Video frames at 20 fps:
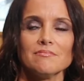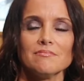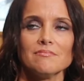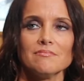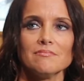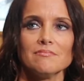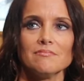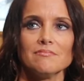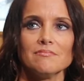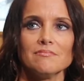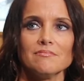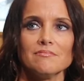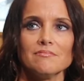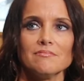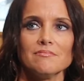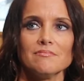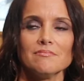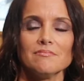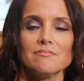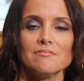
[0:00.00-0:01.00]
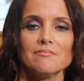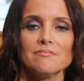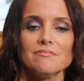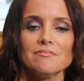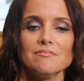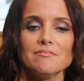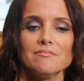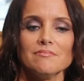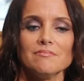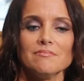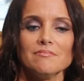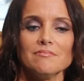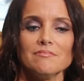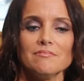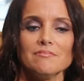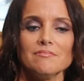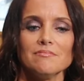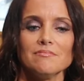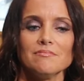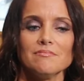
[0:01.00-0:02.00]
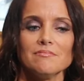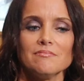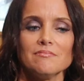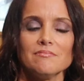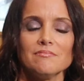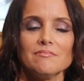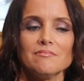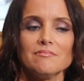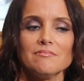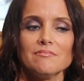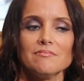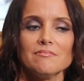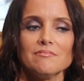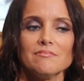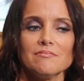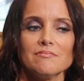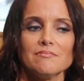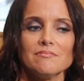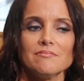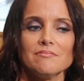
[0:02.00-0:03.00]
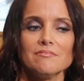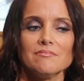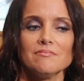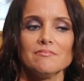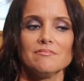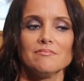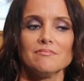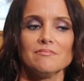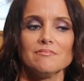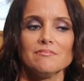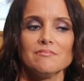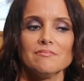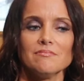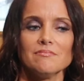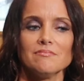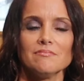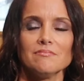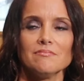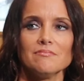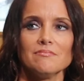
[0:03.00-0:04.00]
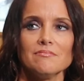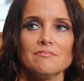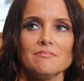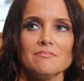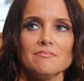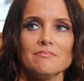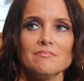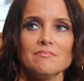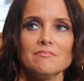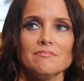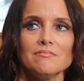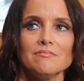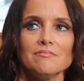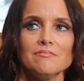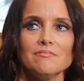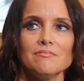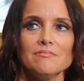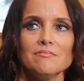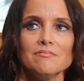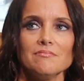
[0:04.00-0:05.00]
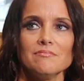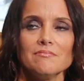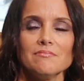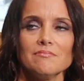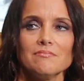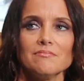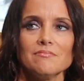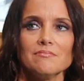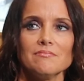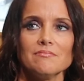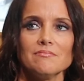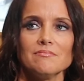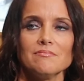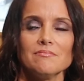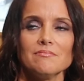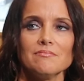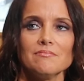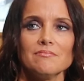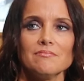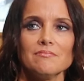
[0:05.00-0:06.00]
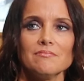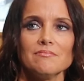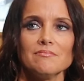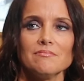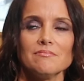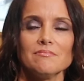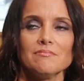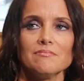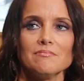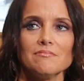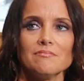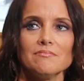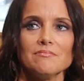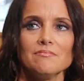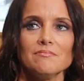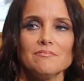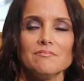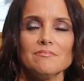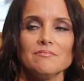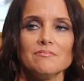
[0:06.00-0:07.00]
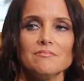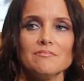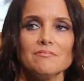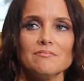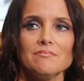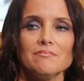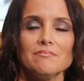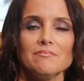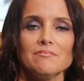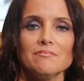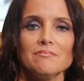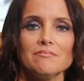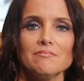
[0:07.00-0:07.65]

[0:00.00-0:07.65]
No words are spoken by the person on screen.